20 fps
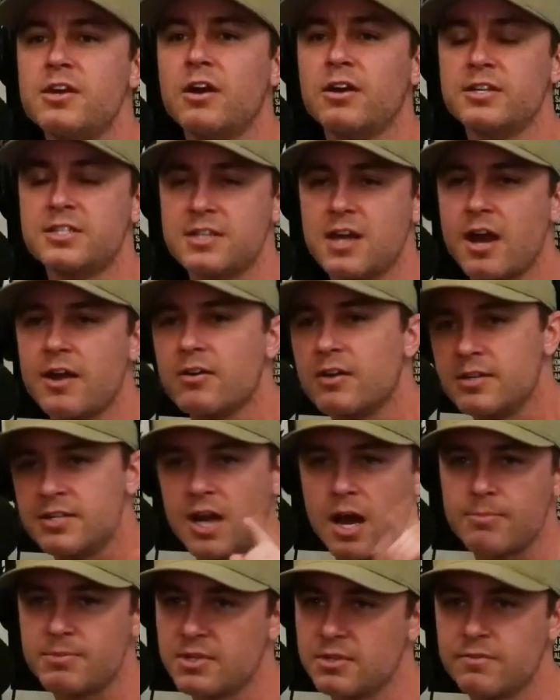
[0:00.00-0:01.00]
youngest 9 are
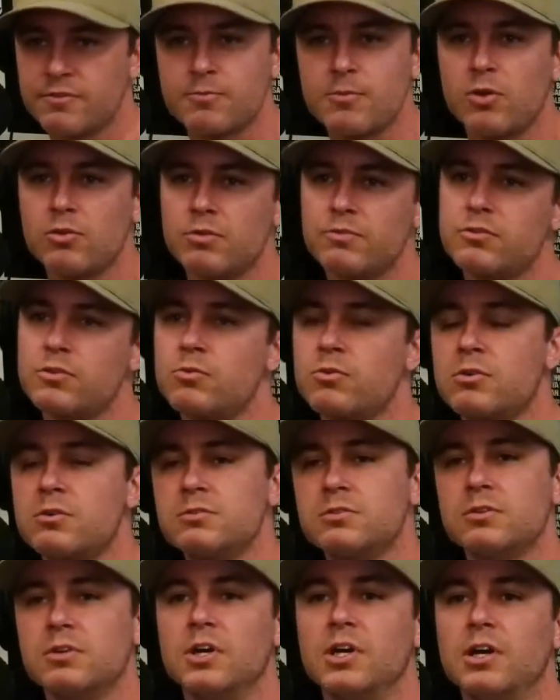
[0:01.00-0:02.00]
adopted from all over the
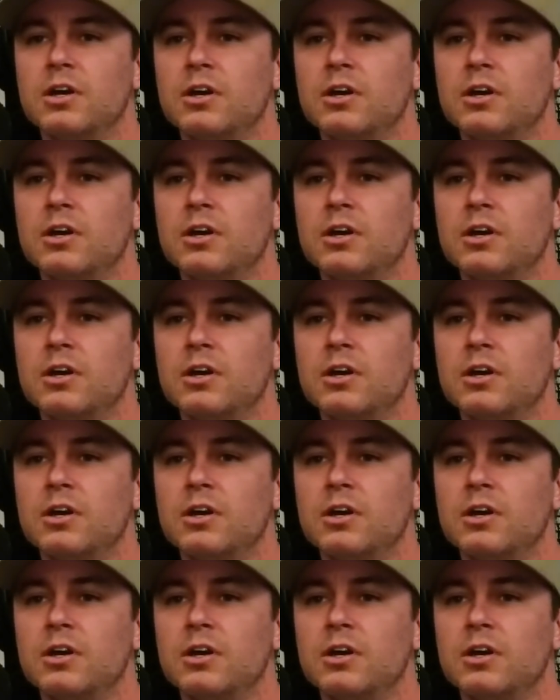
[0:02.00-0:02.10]
world.